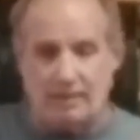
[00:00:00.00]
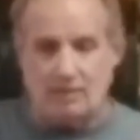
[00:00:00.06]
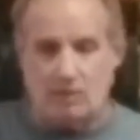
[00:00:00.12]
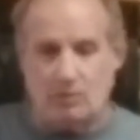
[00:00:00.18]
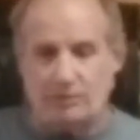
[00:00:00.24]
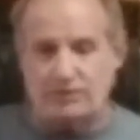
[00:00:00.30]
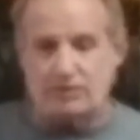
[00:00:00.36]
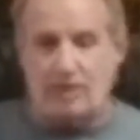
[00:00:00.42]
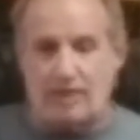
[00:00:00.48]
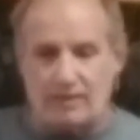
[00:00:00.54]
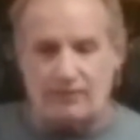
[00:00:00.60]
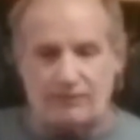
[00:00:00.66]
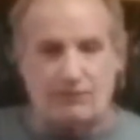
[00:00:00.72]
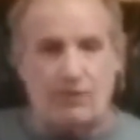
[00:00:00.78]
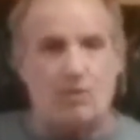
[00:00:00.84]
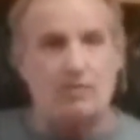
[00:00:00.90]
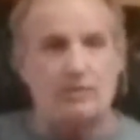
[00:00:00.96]
I always try to
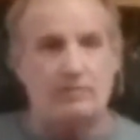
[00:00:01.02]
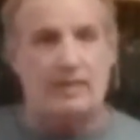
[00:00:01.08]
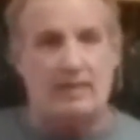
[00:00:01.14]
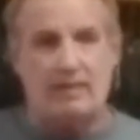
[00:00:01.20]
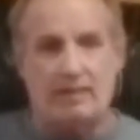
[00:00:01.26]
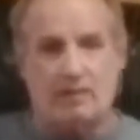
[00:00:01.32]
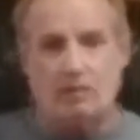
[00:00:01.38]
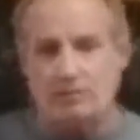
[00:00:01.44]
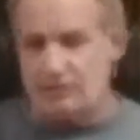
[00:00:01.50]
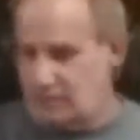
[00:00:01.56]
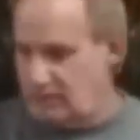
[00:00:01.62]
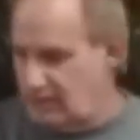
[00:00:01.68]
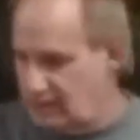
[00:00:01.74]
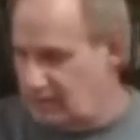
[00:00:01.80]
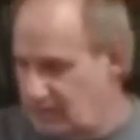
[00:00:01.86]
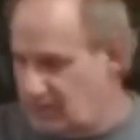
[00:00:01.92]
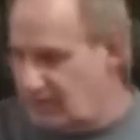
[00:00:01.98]
throw in, and
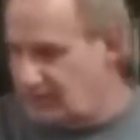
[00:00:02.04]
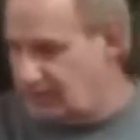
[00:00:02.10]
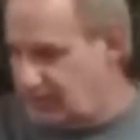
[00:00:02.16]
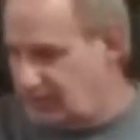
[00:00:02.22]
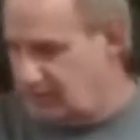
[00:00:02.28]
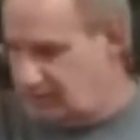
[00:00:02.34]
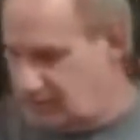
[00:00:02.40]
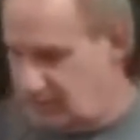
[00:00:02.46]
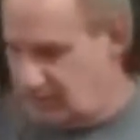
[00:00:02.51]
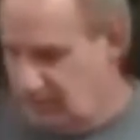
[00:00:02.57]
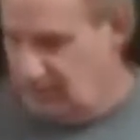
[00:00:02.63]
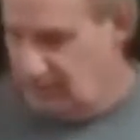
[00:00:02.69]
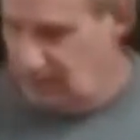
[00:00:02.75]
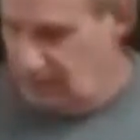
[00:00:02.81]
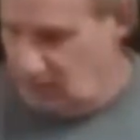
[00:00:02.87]
another thing is,